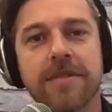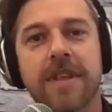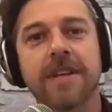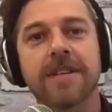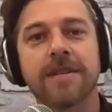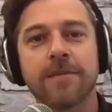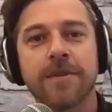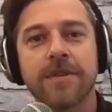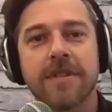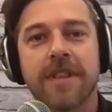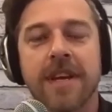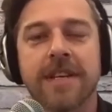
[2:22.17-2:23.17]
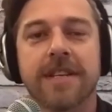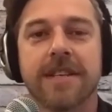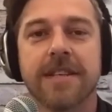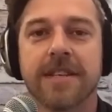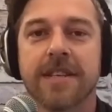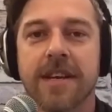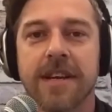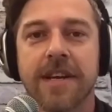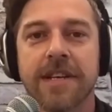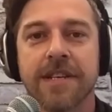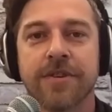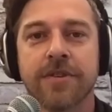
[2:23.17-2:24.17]
thanks.
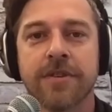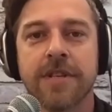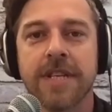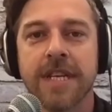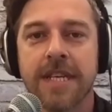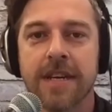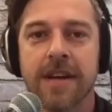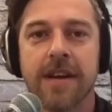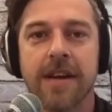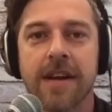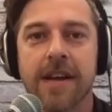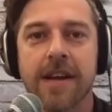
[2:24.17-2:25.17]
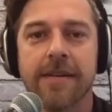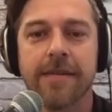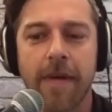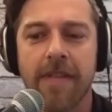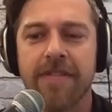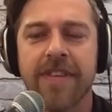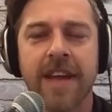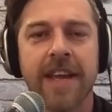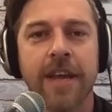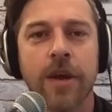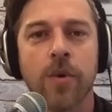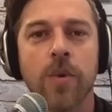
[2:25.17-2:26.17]
It's good to see you.
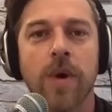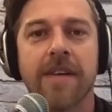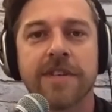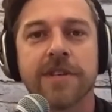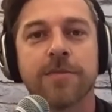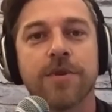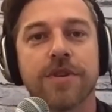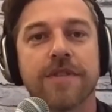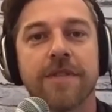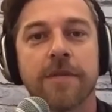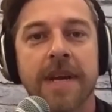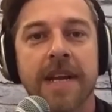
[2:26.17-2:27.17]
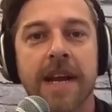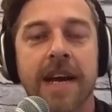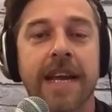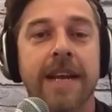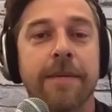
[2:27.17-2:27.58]
Thank you ever so much for being our guinea